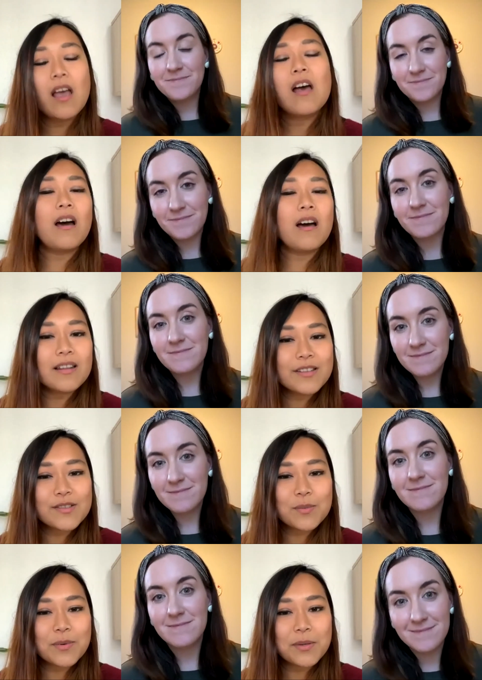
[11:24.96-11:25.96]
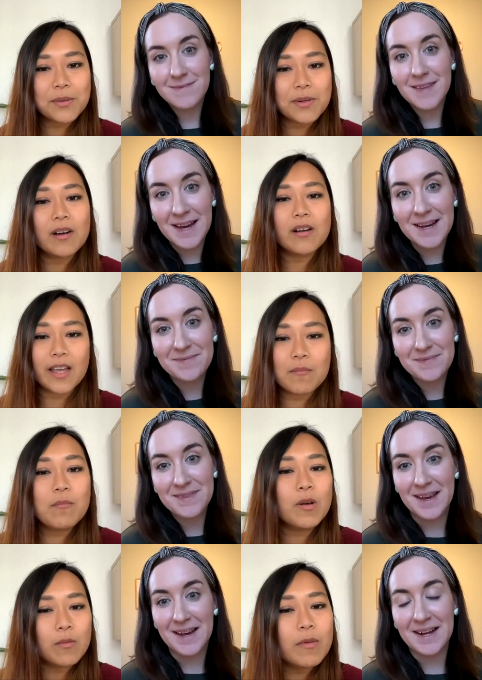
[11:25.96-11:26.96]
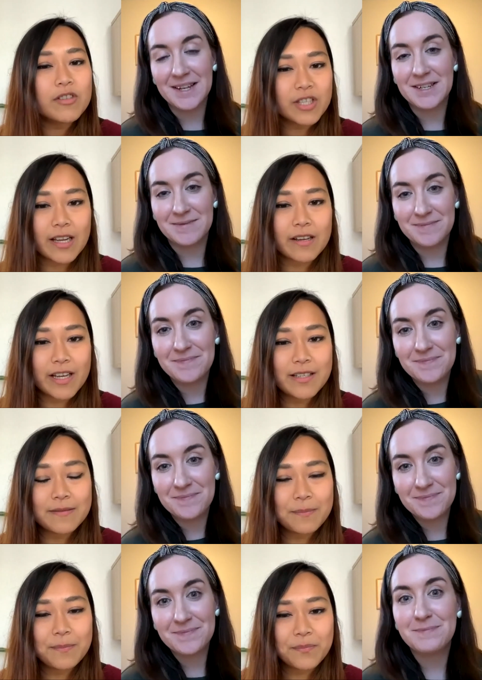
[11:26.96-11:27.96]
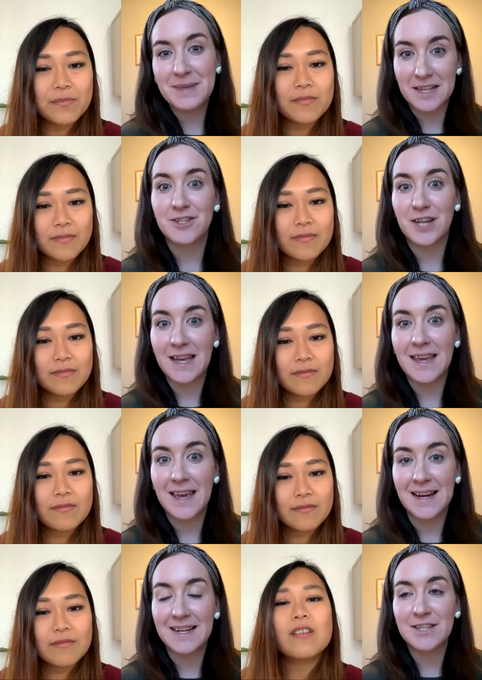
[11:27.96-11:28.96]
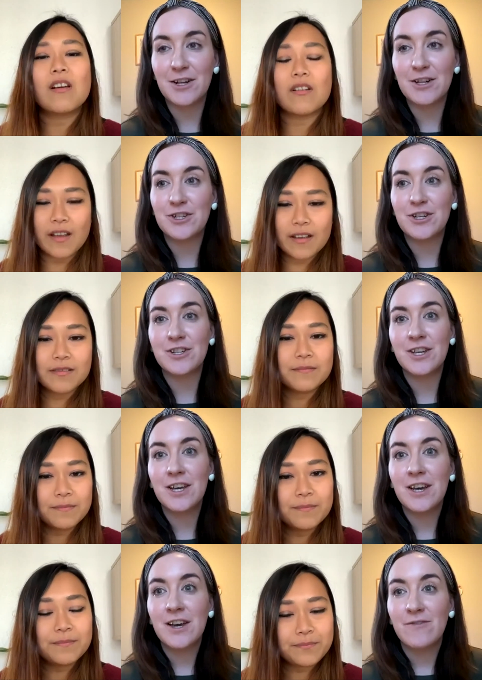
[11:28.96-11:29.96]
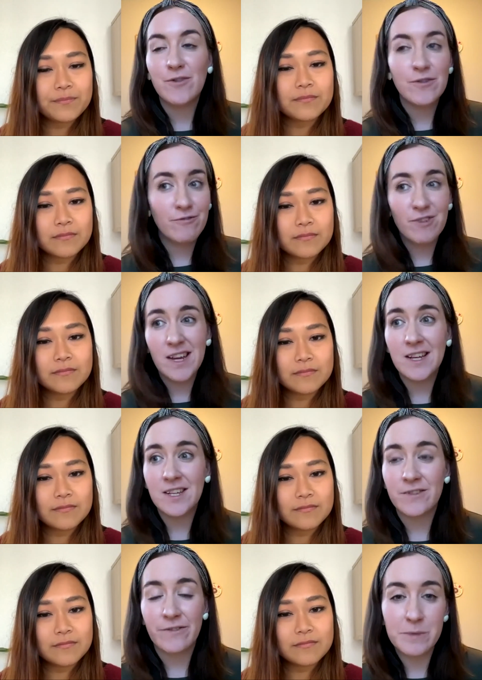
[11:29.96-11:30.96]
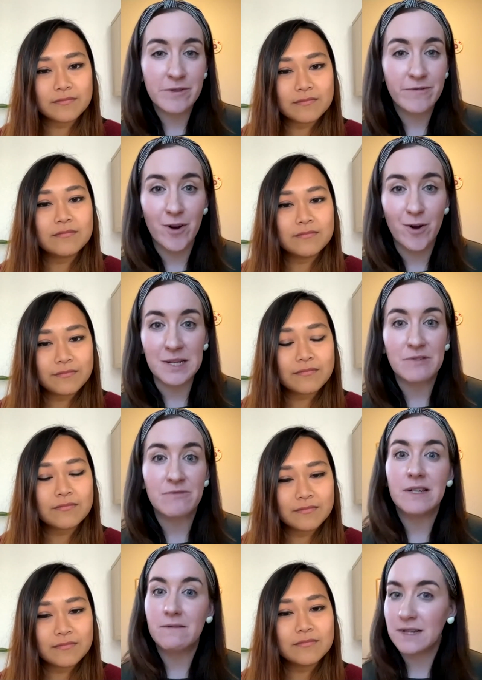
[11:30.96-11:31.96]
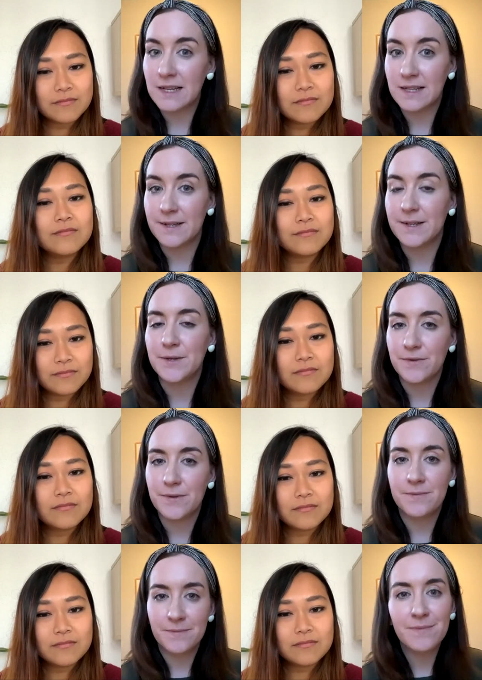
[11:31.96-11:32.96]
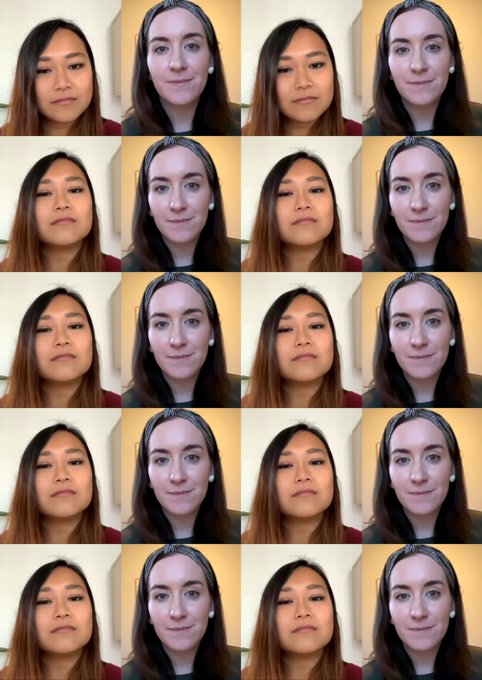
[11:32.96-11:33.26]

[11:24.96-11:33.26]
Speaker 1: Oh, that's super cool. Yeah. Okay, yeah. milkshake, right?
Speaker 2: Milkshake, yeah, and it's all okay. done for free just from your phone. It's really really easy to use.
Speaker 1: Mm-hmm.